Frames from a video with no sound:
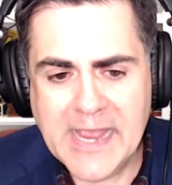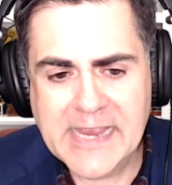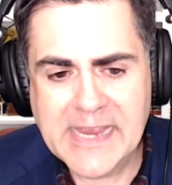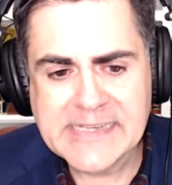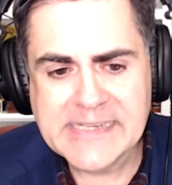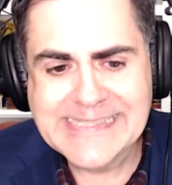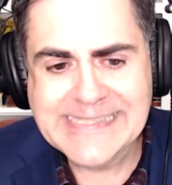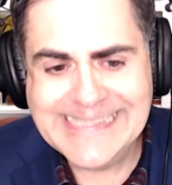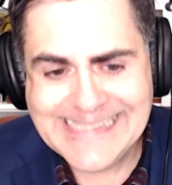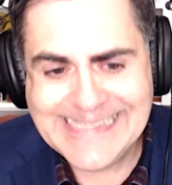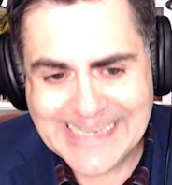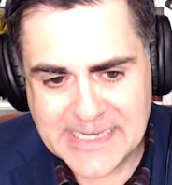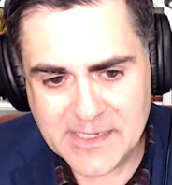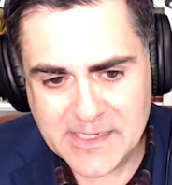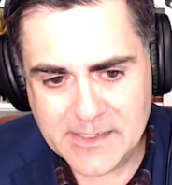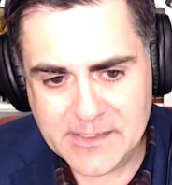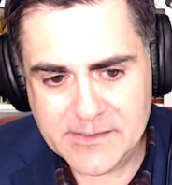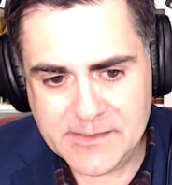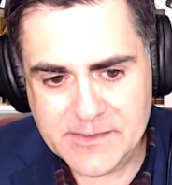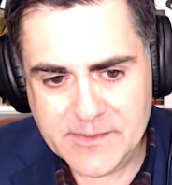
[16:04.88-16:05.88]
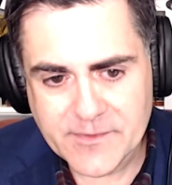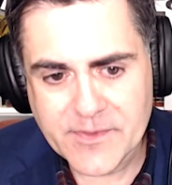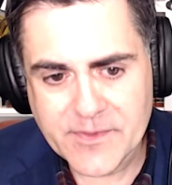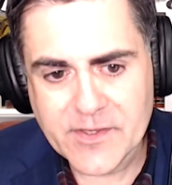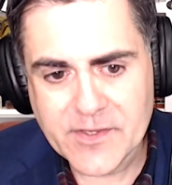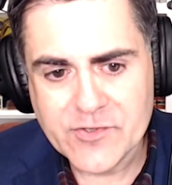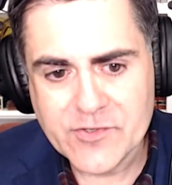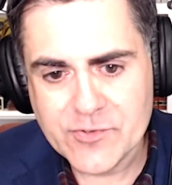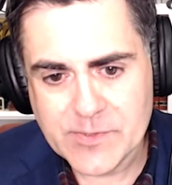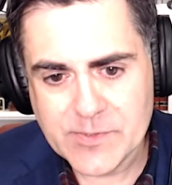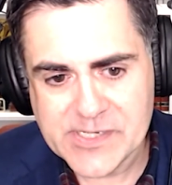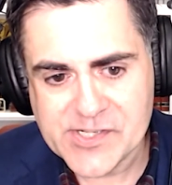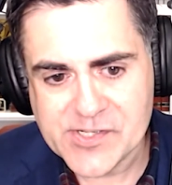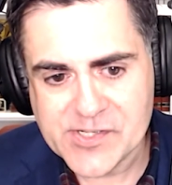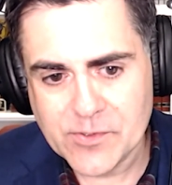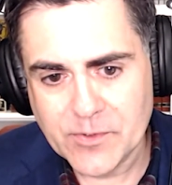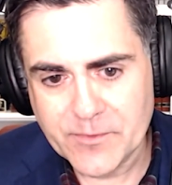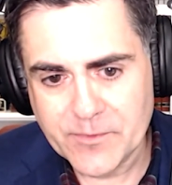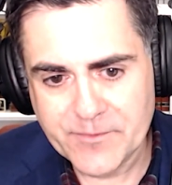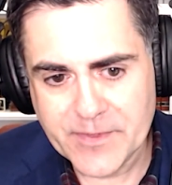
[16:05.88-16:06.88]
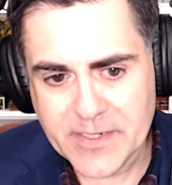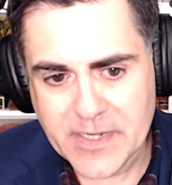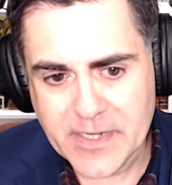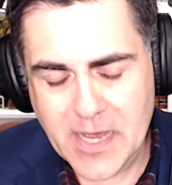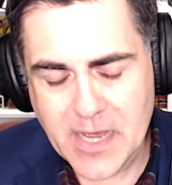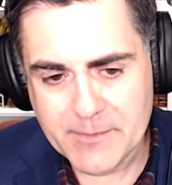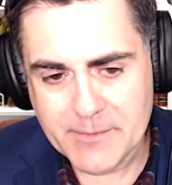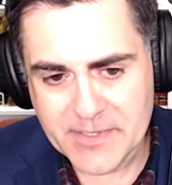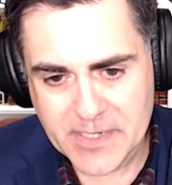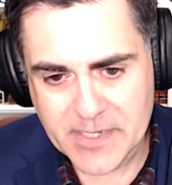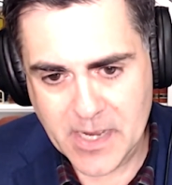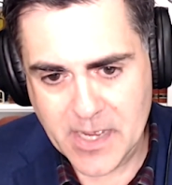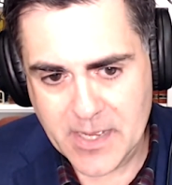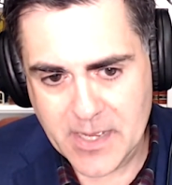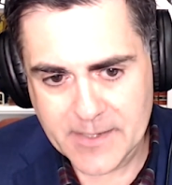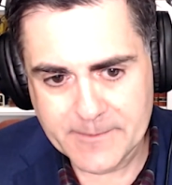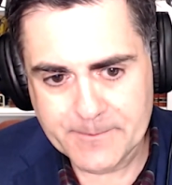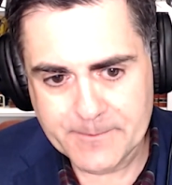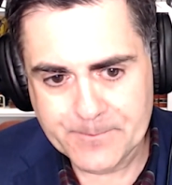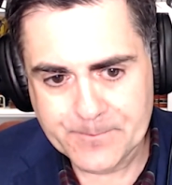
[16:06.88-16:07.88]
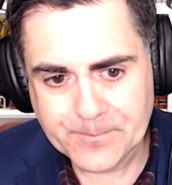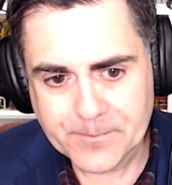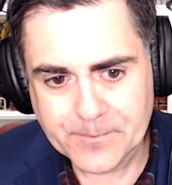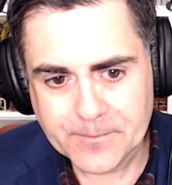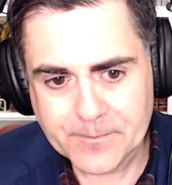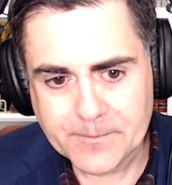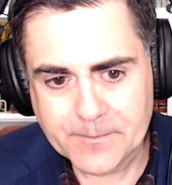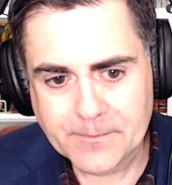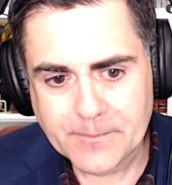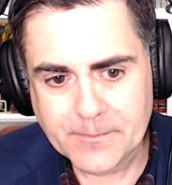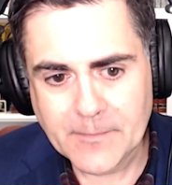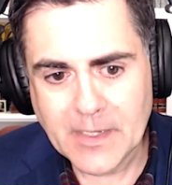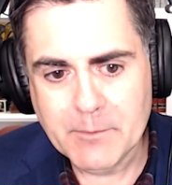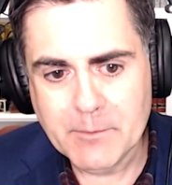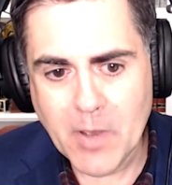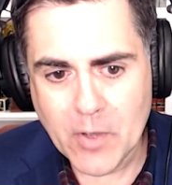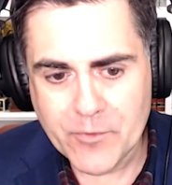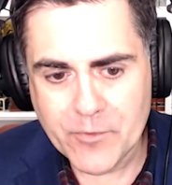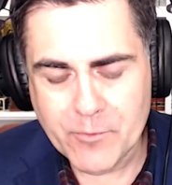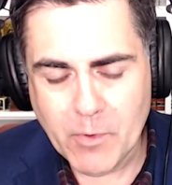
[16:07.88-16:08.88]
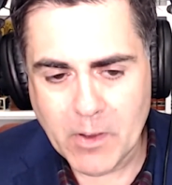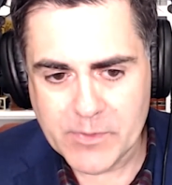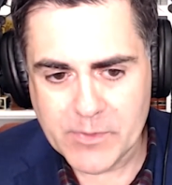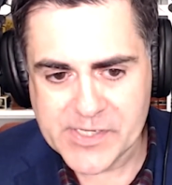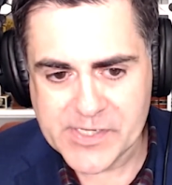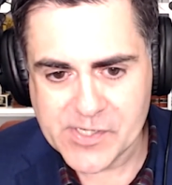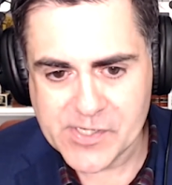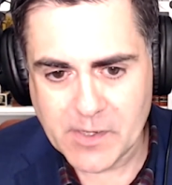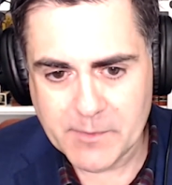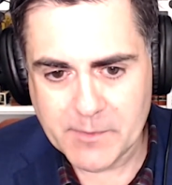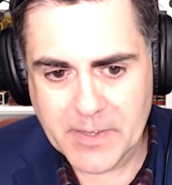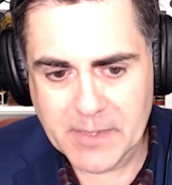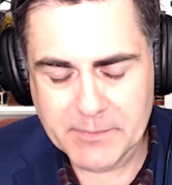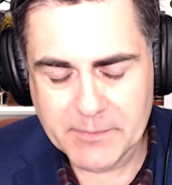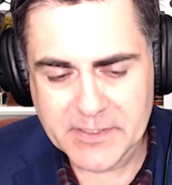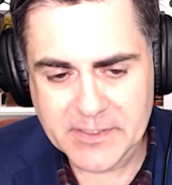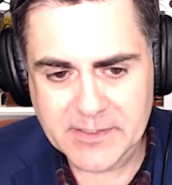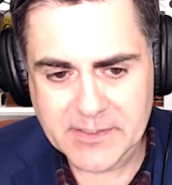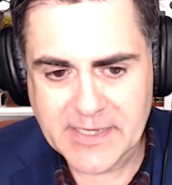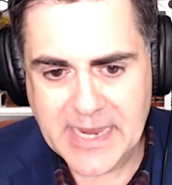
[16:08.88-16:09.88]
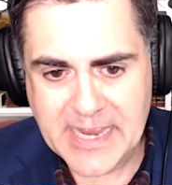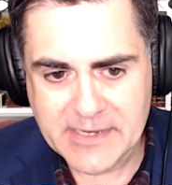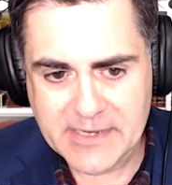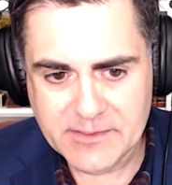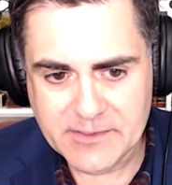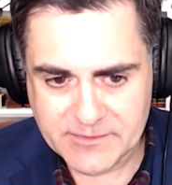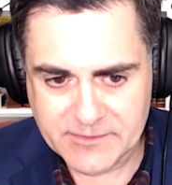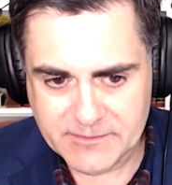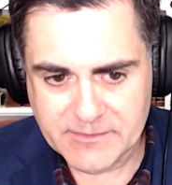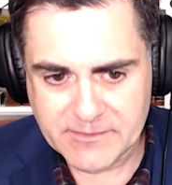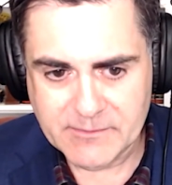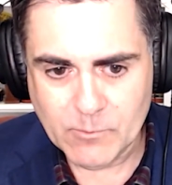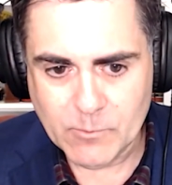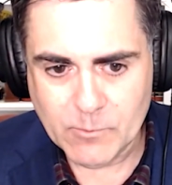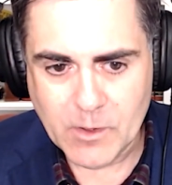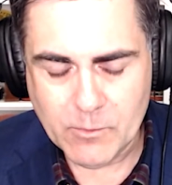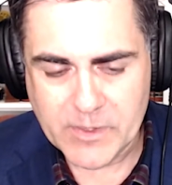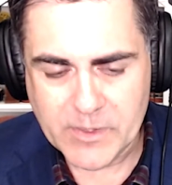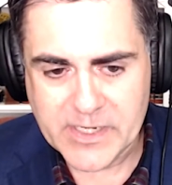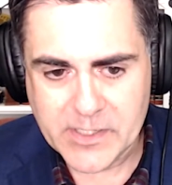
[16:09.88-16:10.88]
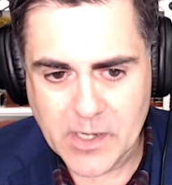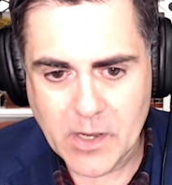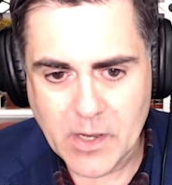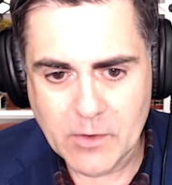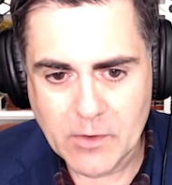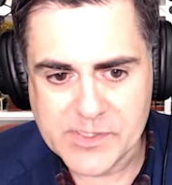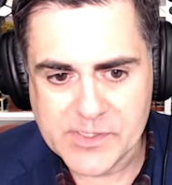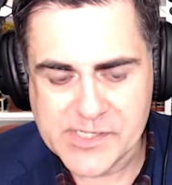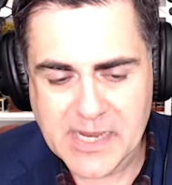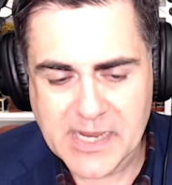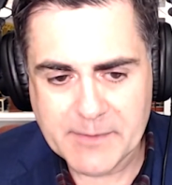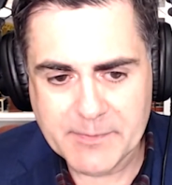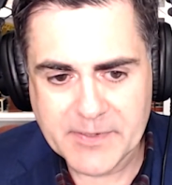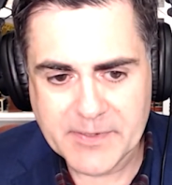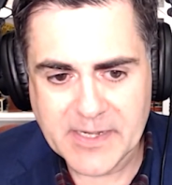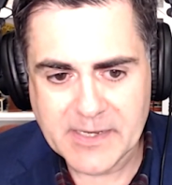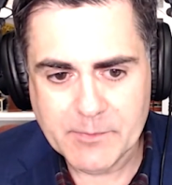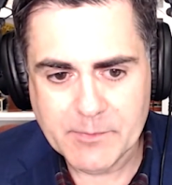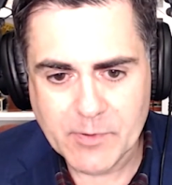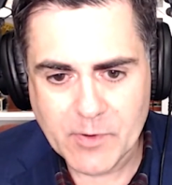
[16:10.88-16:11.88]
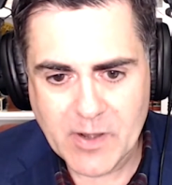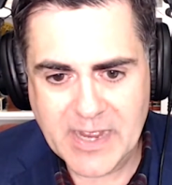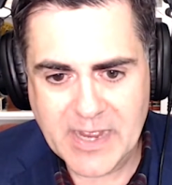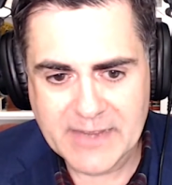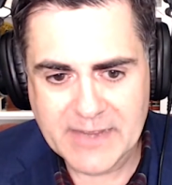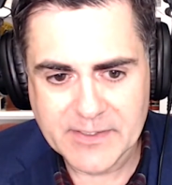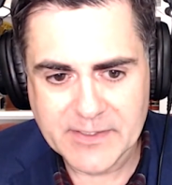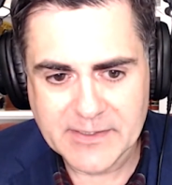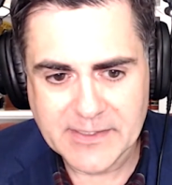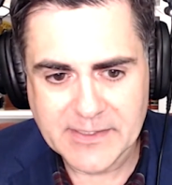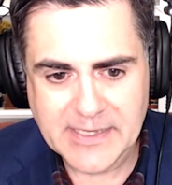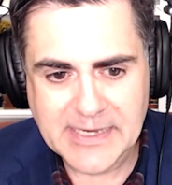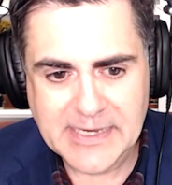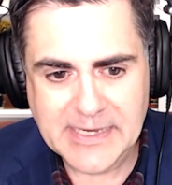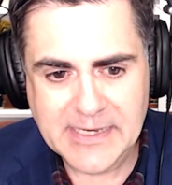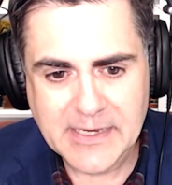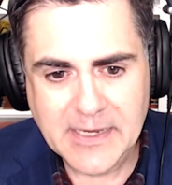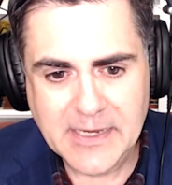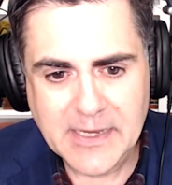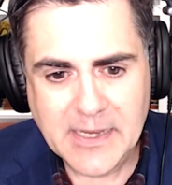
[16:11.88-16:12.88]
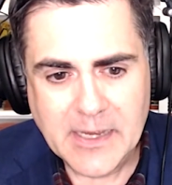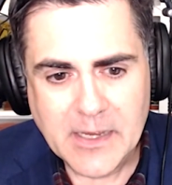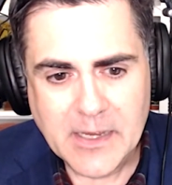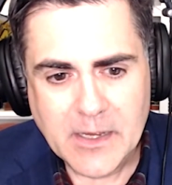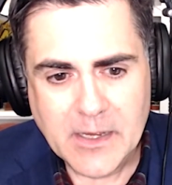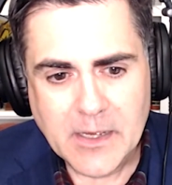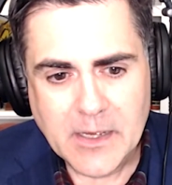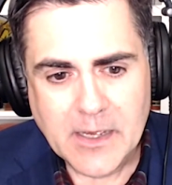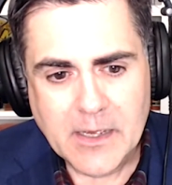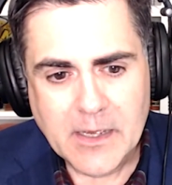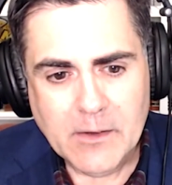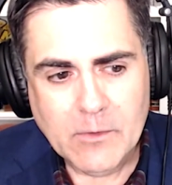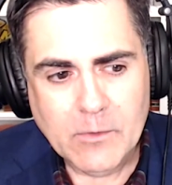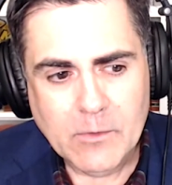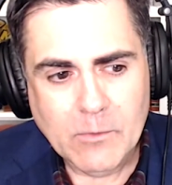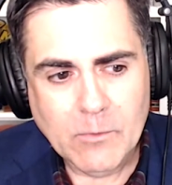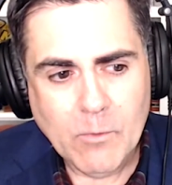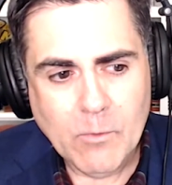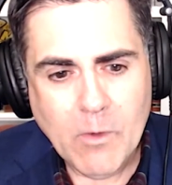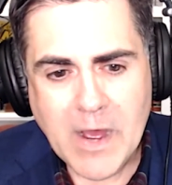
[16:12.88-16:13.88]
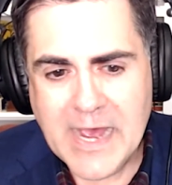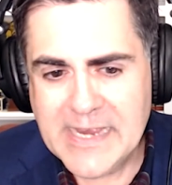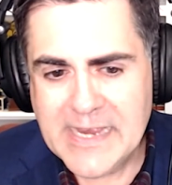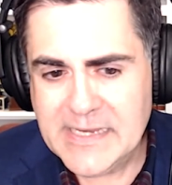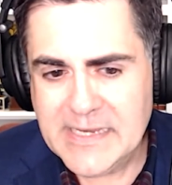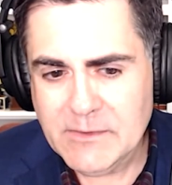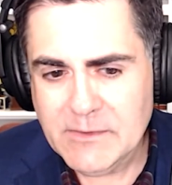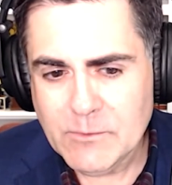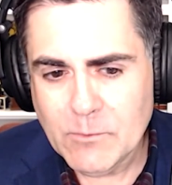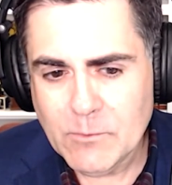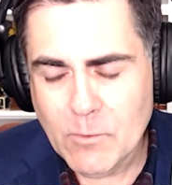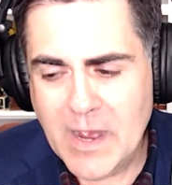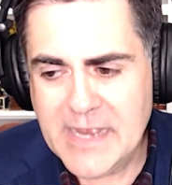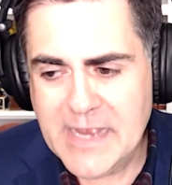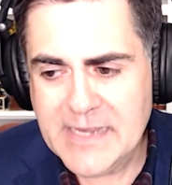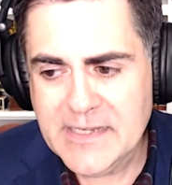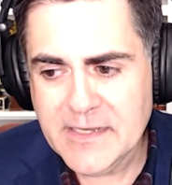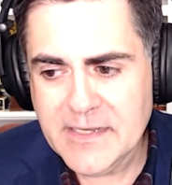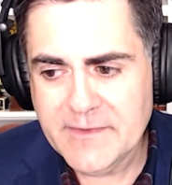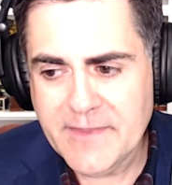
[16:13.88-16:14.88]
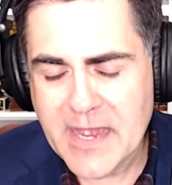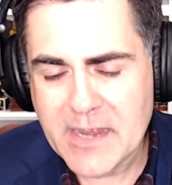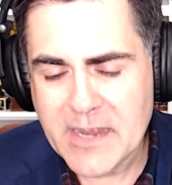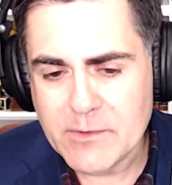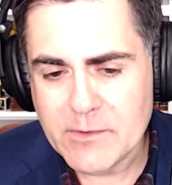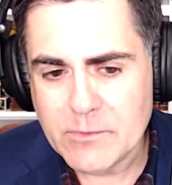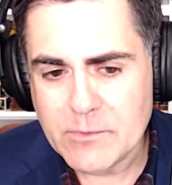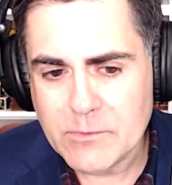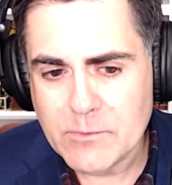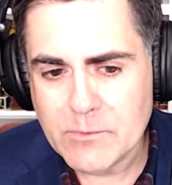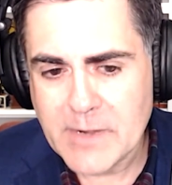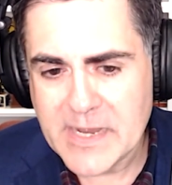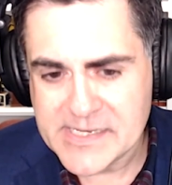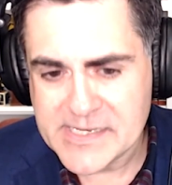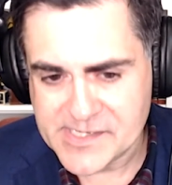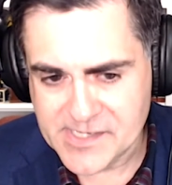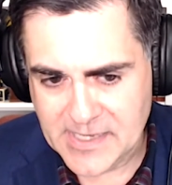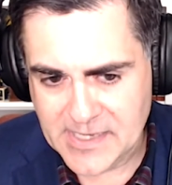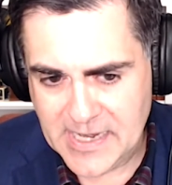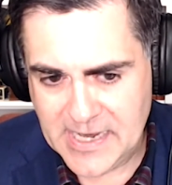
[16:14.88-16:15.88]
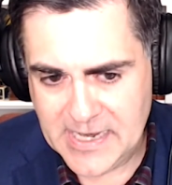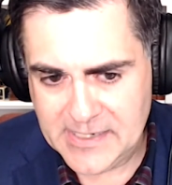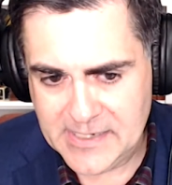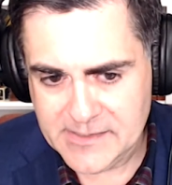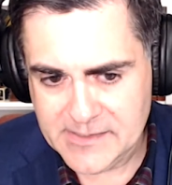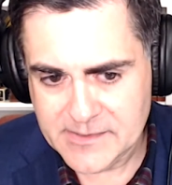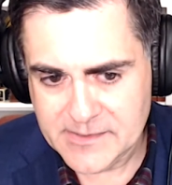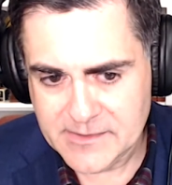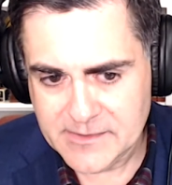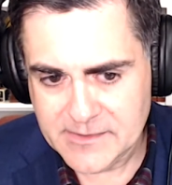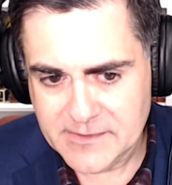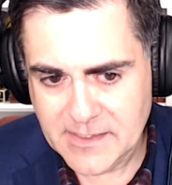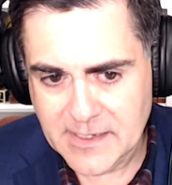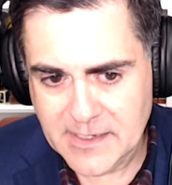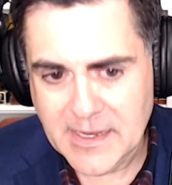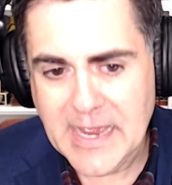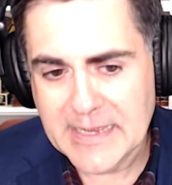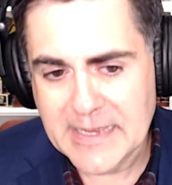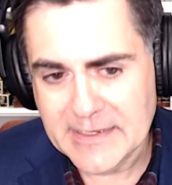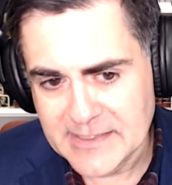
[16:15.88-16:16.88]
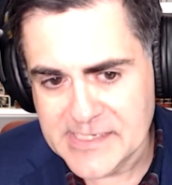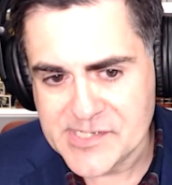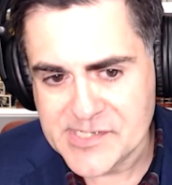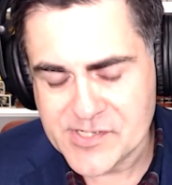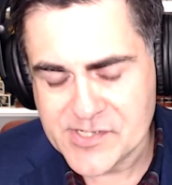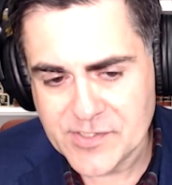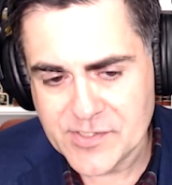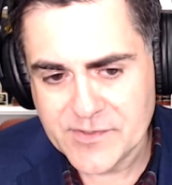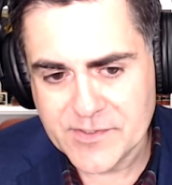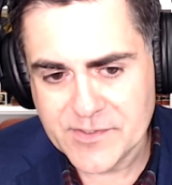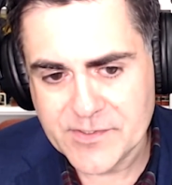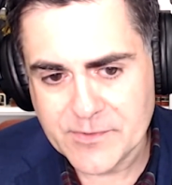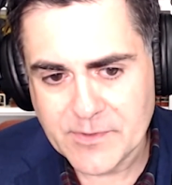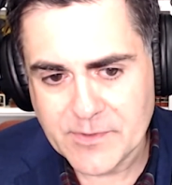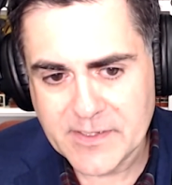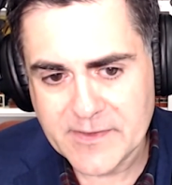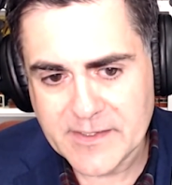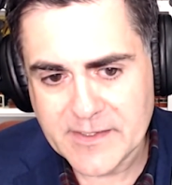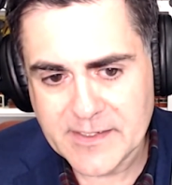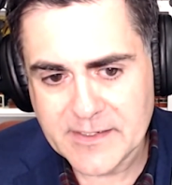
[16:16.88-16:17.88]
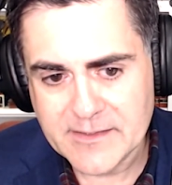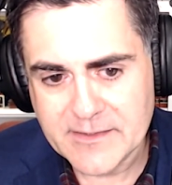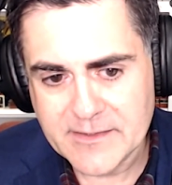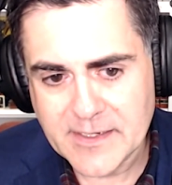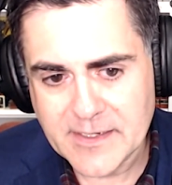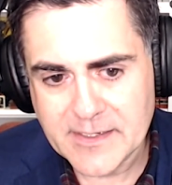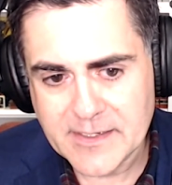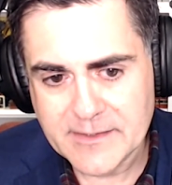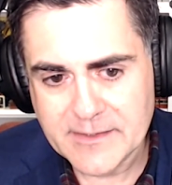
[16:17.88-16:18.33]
did the Driscoll phenomenon, both what we saw publicly and what we know was happening privately, why did that resonate, at least to the degree that it did?